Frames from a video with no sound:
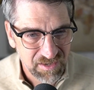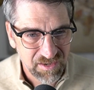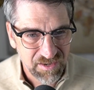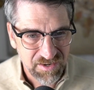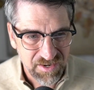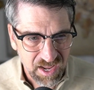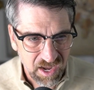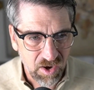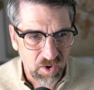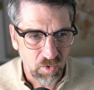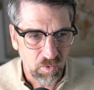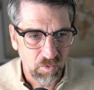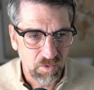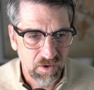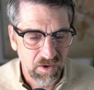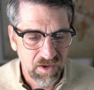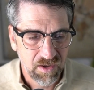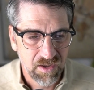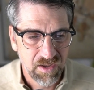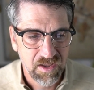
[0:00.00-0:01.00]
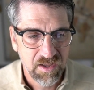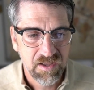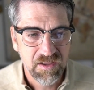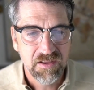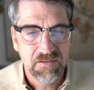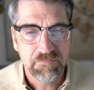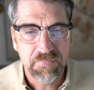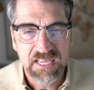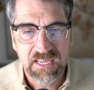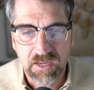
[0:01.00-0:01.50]
No,
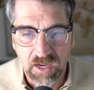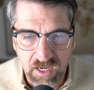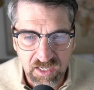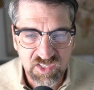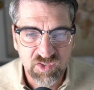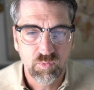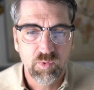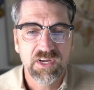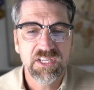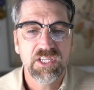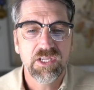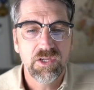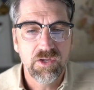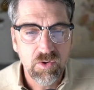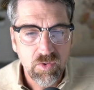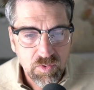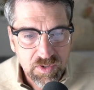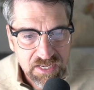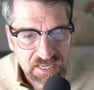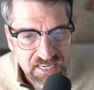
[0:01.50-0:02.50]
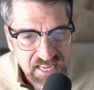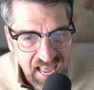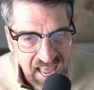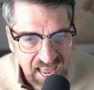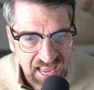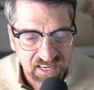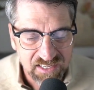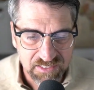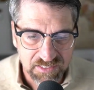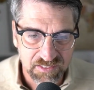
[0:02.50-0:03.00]
because what you
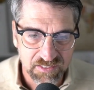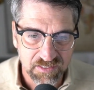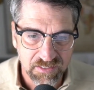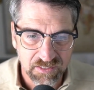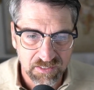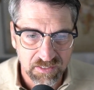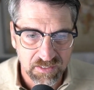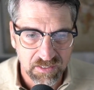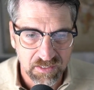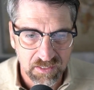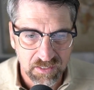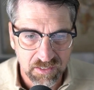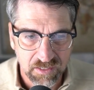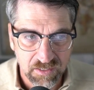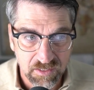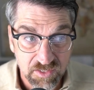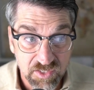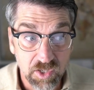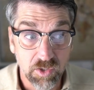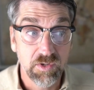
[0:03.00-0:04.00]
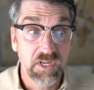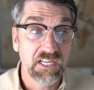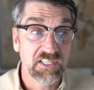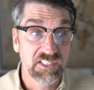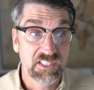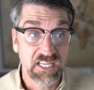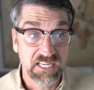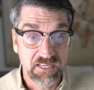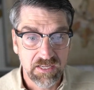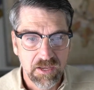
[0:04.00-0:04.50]
get, so it's
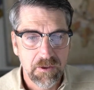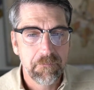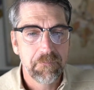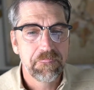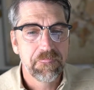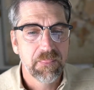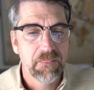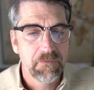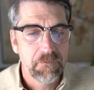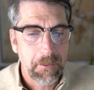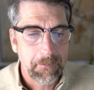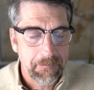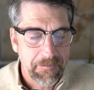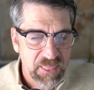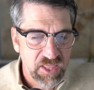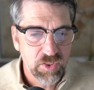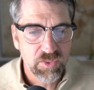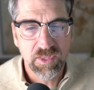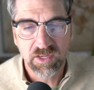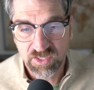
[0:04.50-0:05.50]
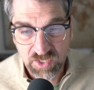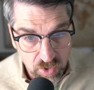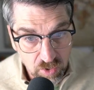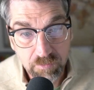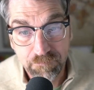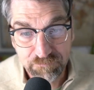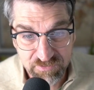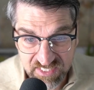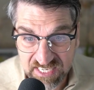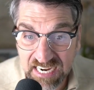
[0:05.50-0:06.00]
like the two
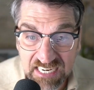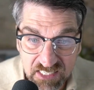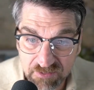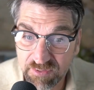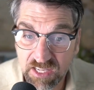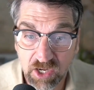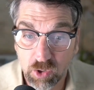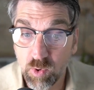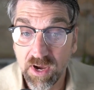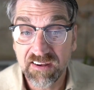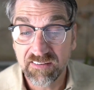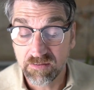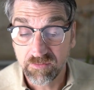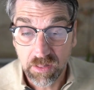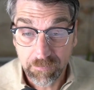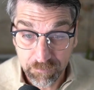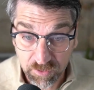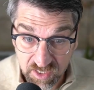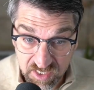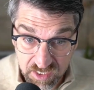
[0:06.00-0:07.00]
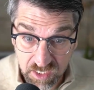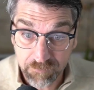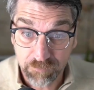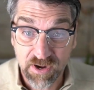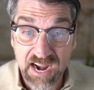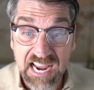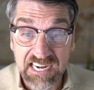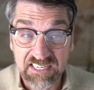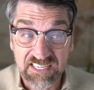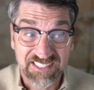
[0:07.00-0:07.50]
sides of the equation of the person in
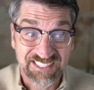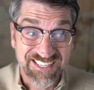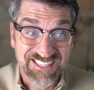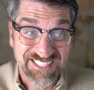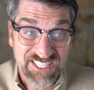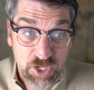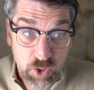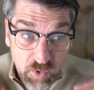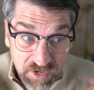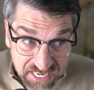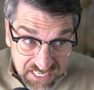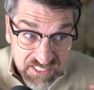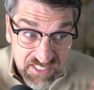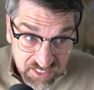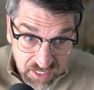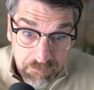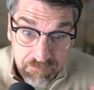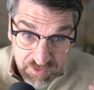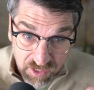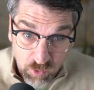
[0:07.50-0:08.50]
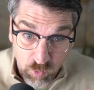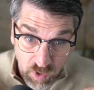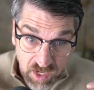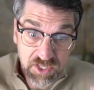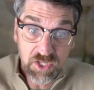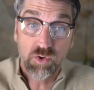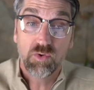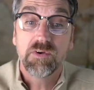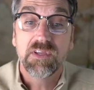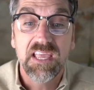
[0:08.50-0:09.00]
practice is you get something while
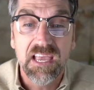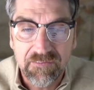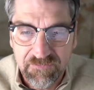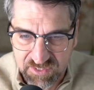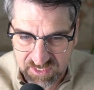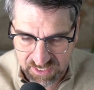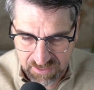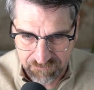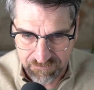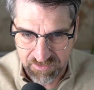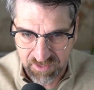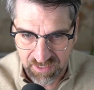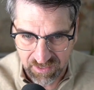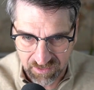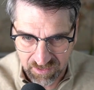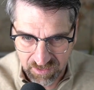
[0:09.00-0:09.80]
you give something.